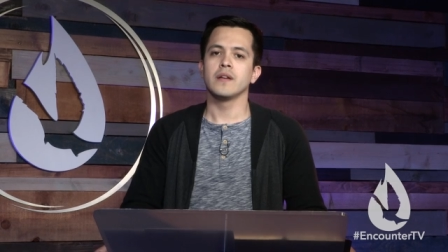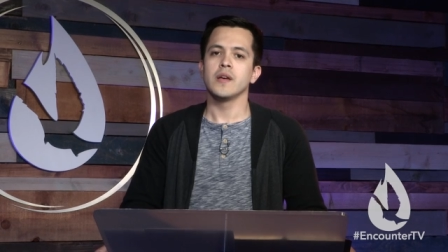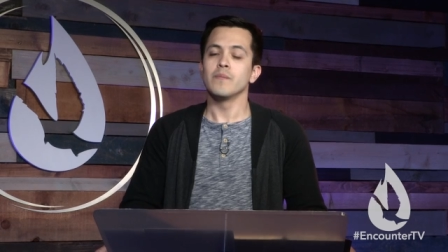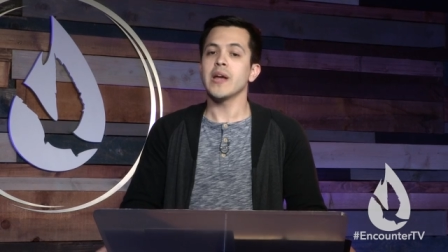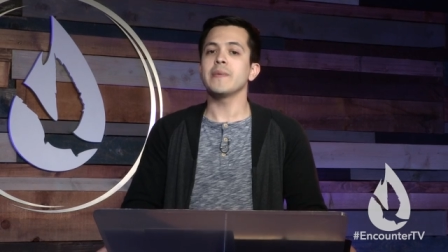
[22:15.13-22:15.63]

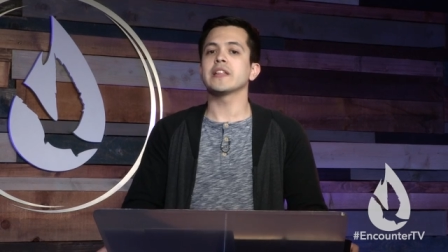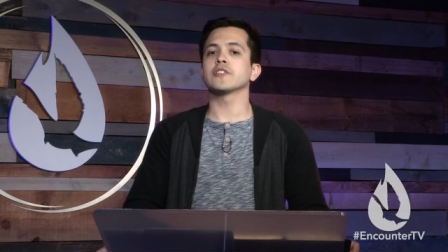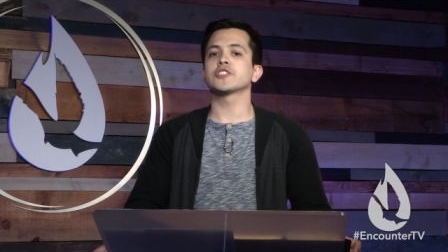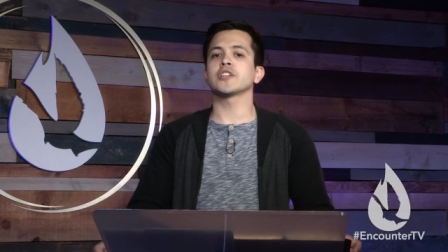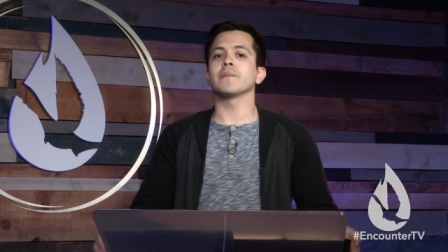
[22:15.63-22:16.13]
Maybe
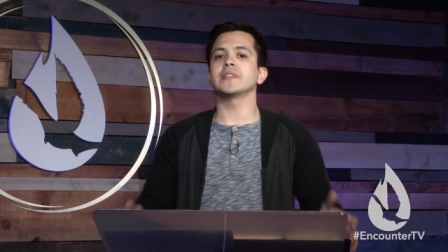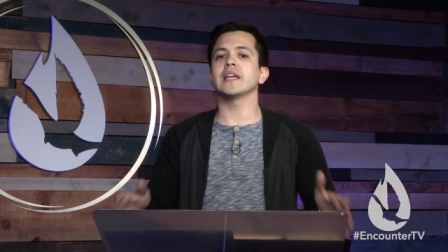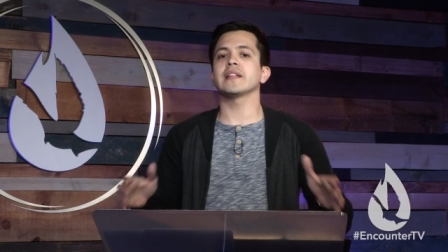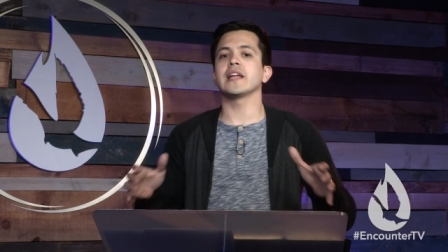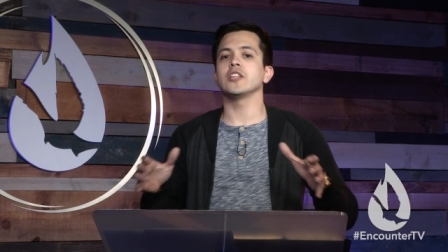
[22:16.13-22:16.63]
there's
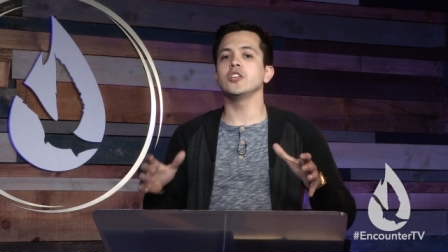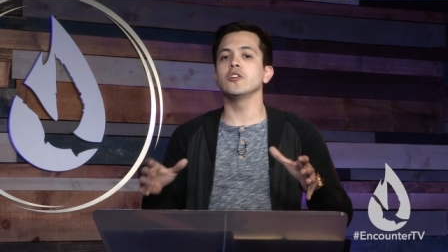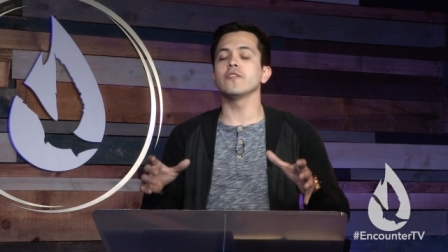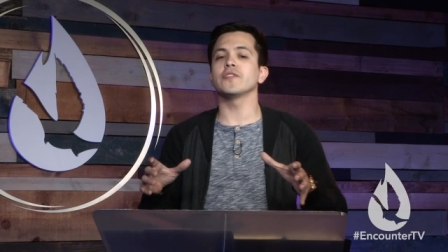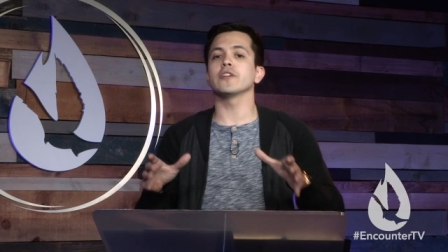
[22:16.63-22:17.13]
something that
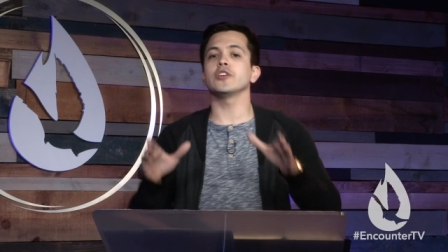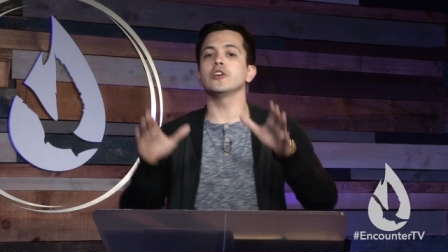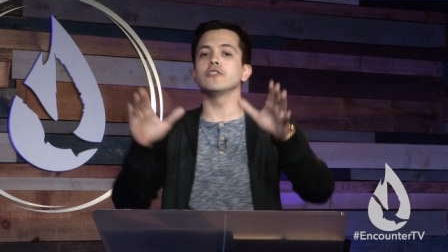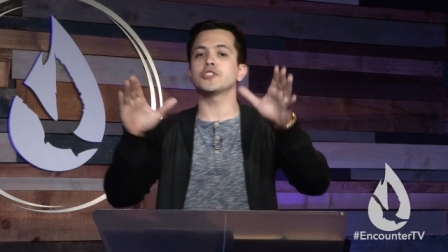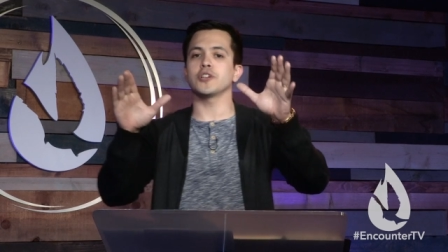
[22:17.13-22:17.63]
you feel
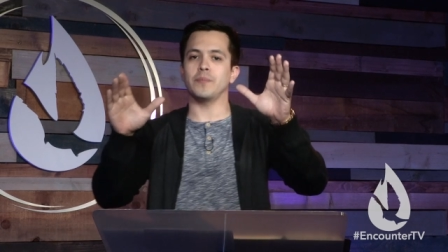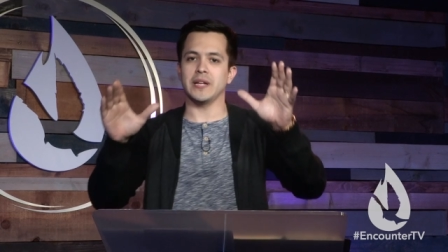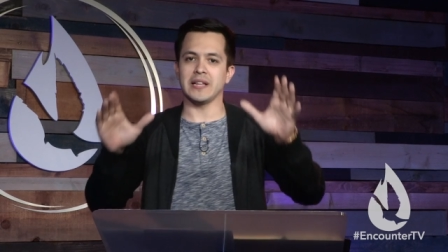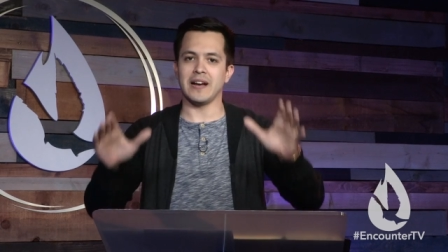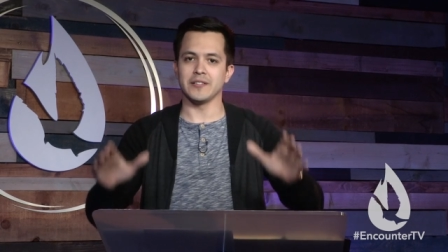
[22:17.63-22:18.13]
you should be
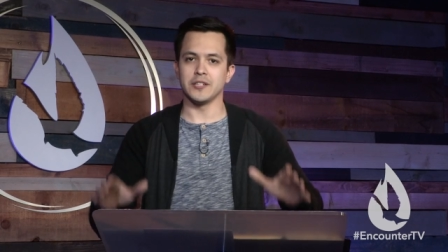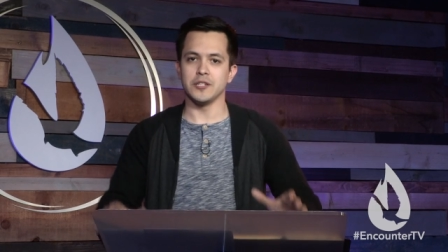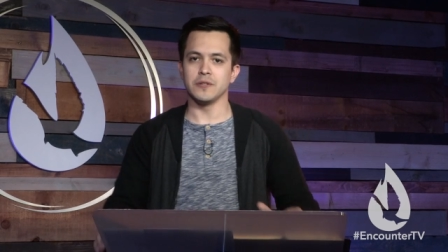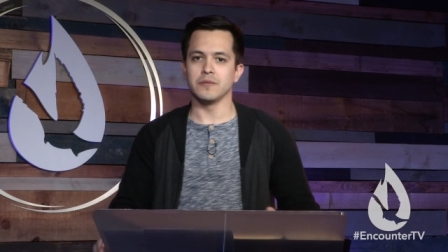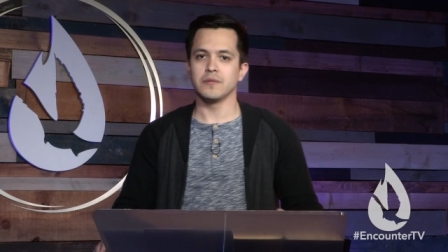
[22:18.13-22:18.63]
allowed to
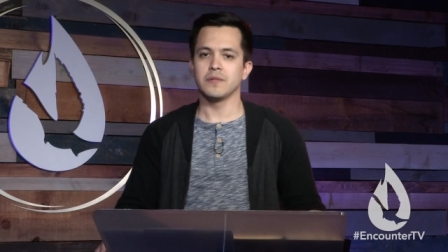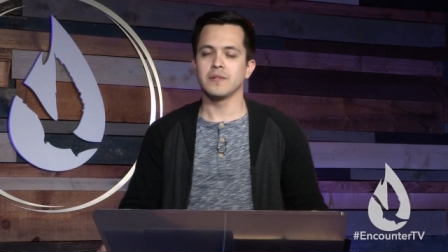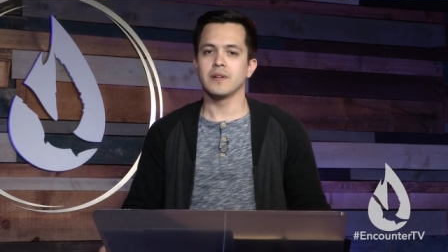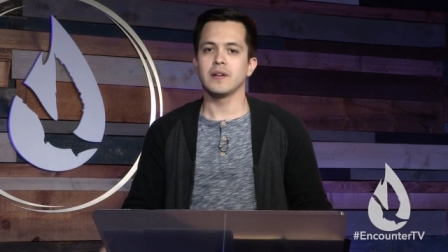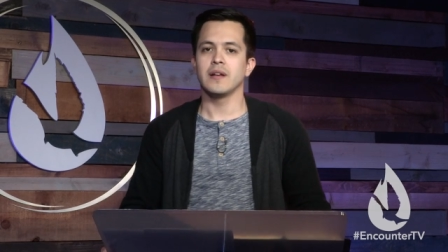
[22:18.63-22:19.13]
do,
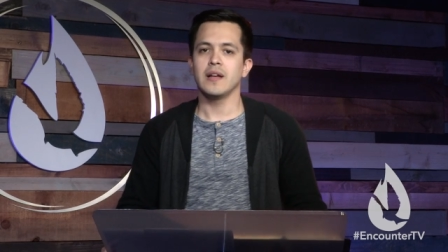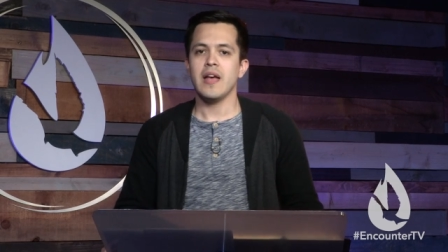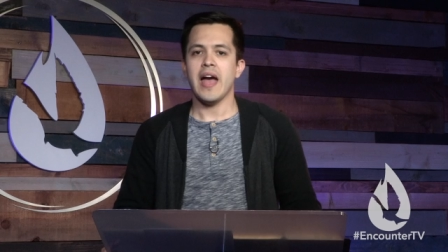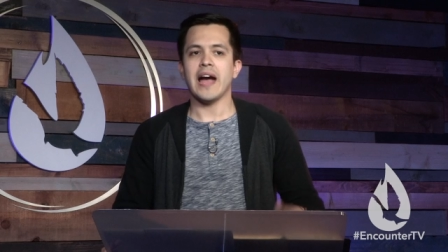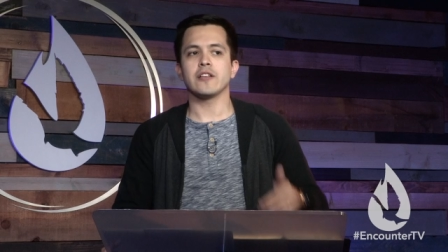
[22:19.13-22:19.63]

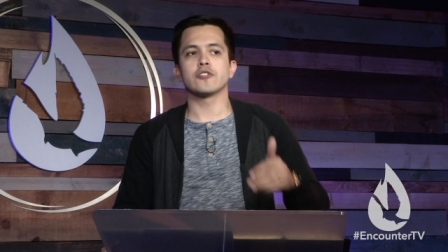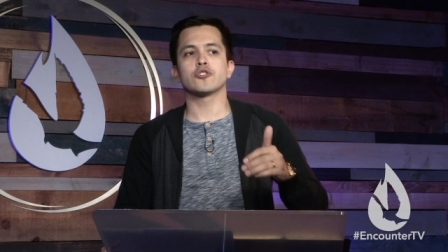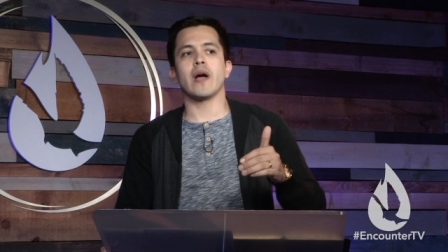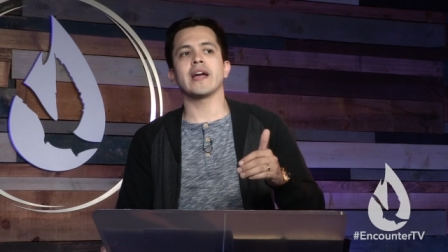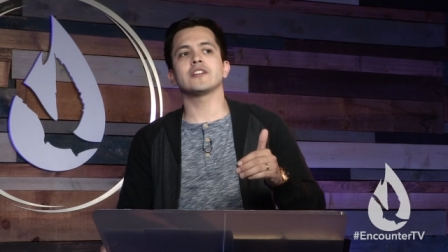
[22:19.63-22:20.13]
and you're
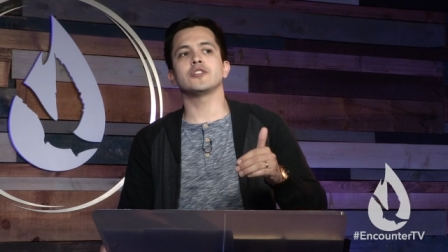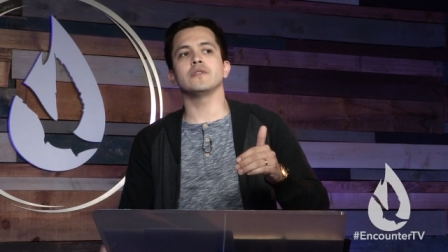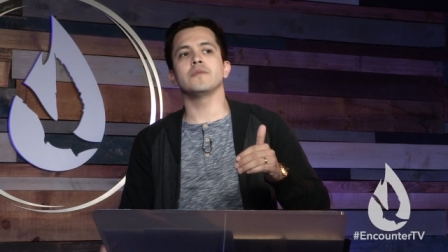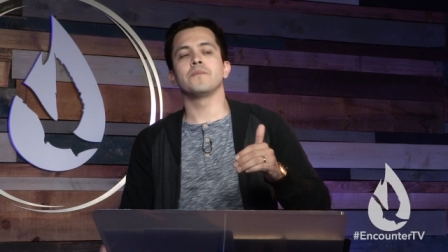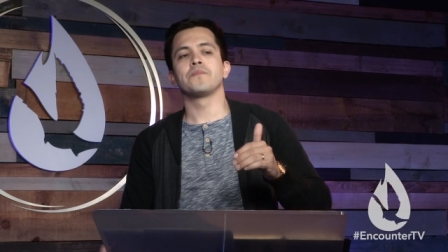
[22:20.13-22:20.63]
trying
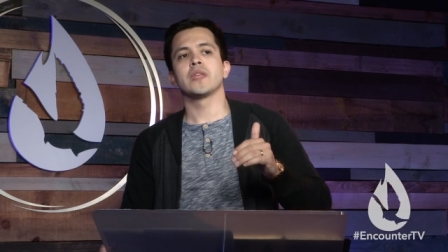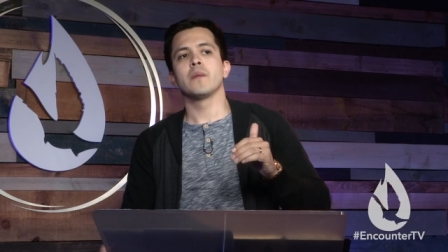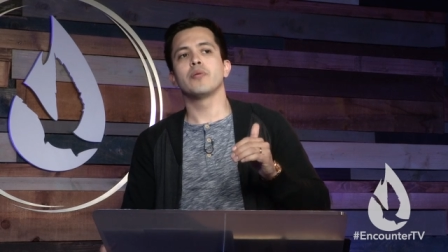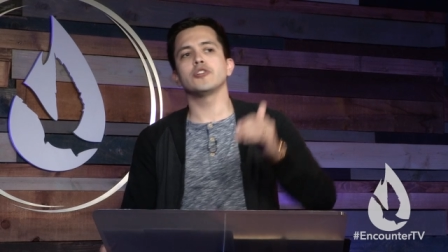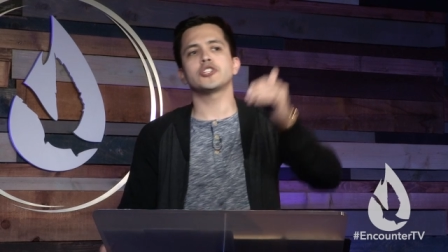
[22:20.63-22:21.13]
to
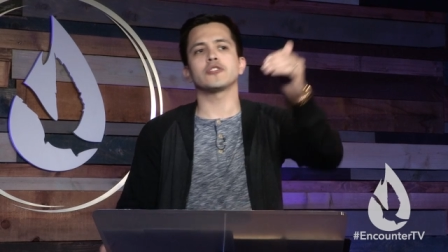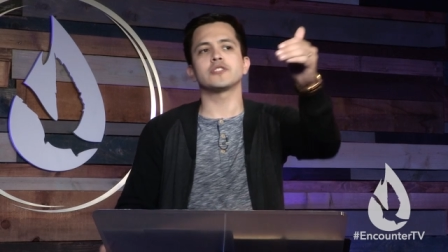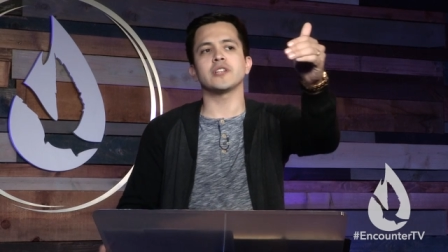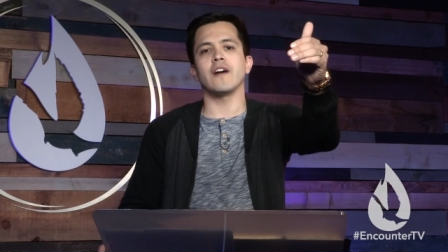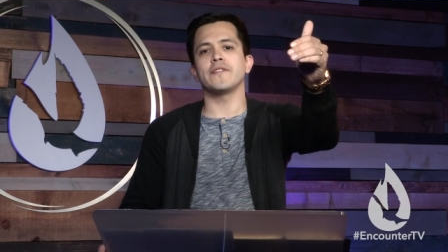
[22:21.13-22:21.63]
push
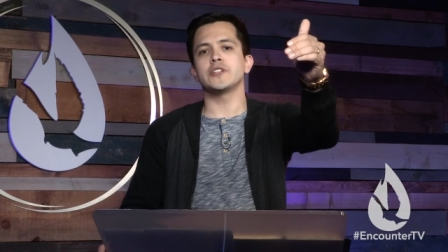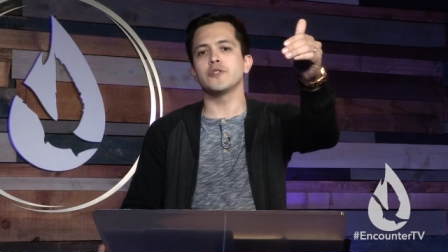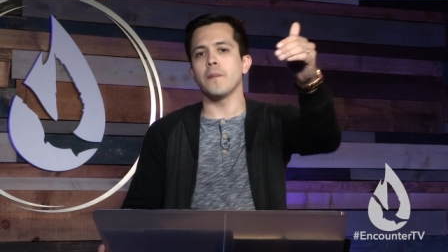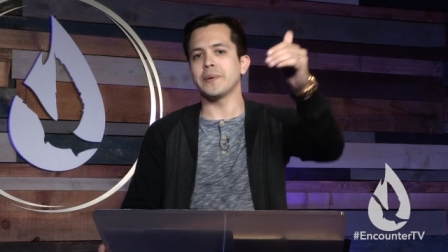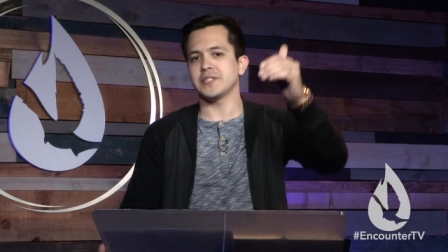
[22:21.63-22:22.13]
yourself
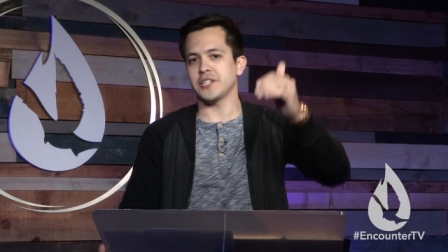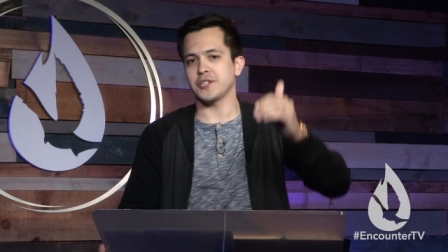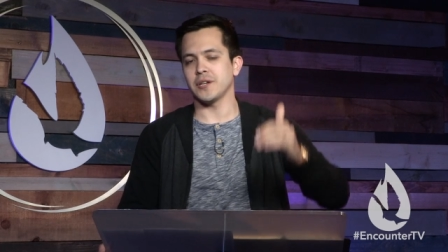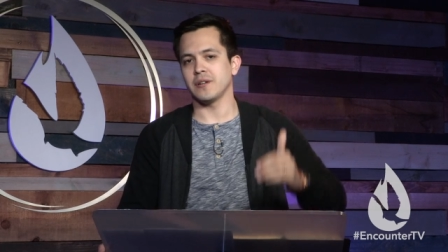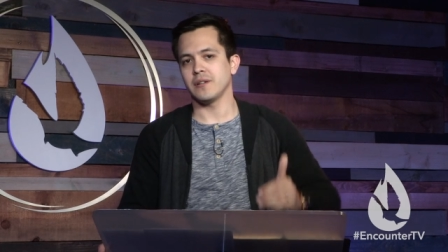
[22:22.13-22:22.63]
into a
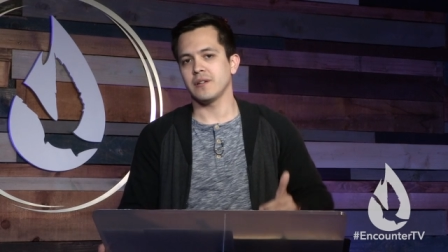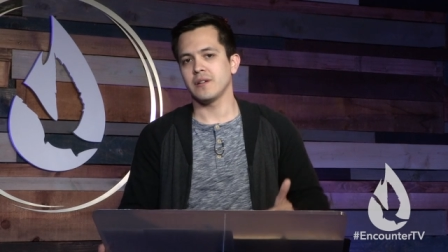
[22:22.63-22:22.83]
position